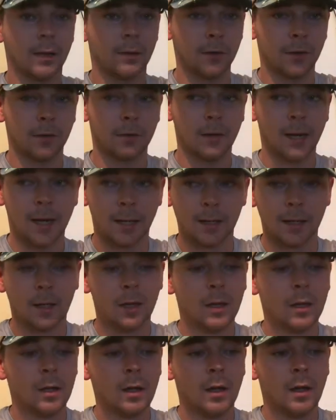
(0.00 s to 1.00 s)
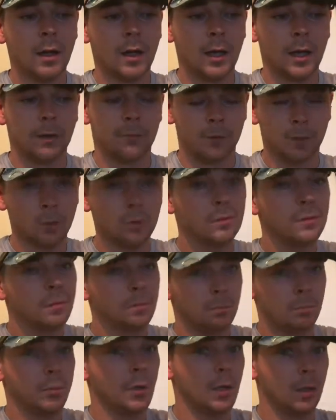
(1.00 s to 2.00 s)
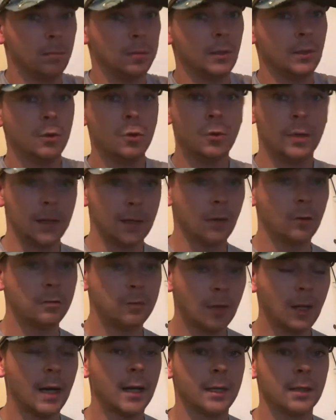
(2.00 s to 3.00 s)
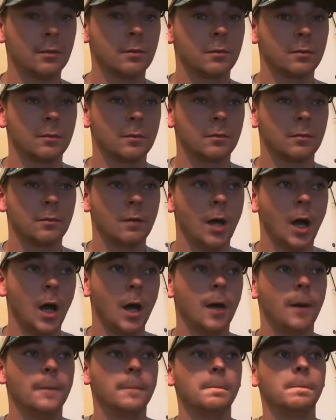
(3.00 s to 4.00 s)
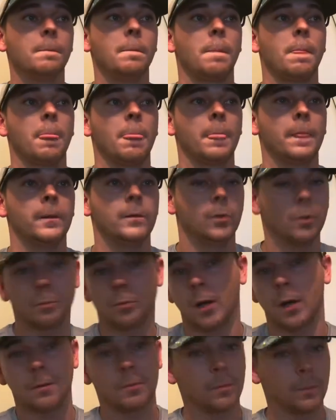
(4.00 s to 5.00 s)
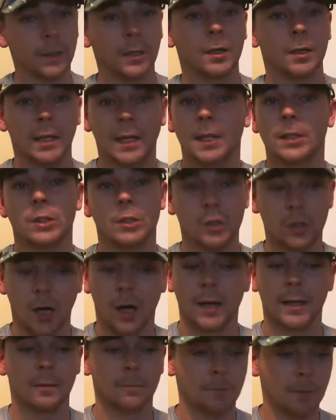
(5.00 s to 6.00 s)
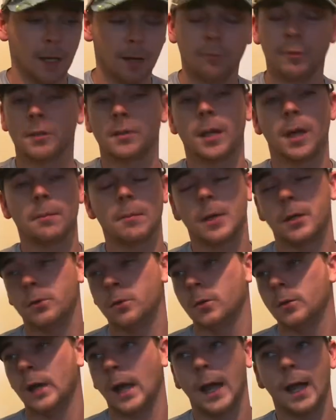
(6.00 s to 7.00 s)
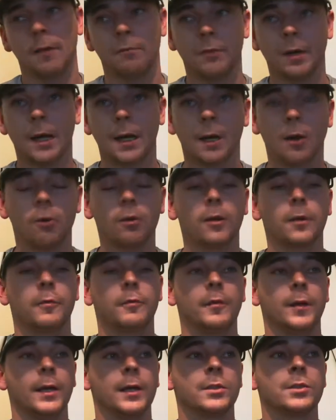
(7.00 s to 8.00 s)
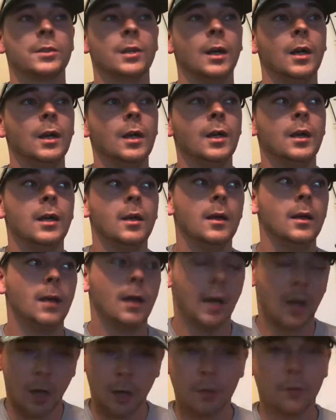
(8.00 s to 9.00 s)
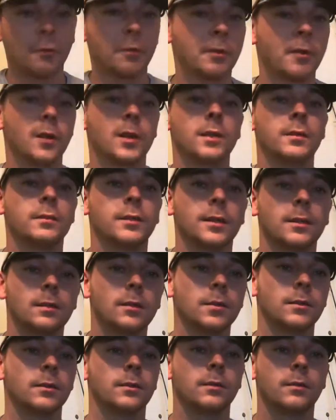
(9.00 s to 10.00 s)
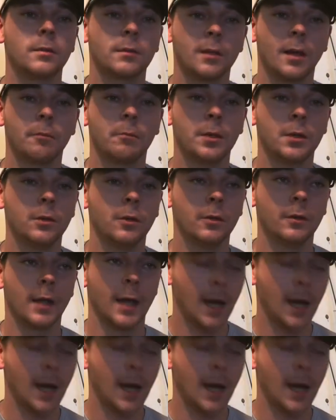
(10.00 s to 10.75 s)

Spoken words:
there at night. If you put a balloon in those lights, you're probably going to catch a giant. Every time I do it, I have not caught a fish under 36 inches since I've been doing that.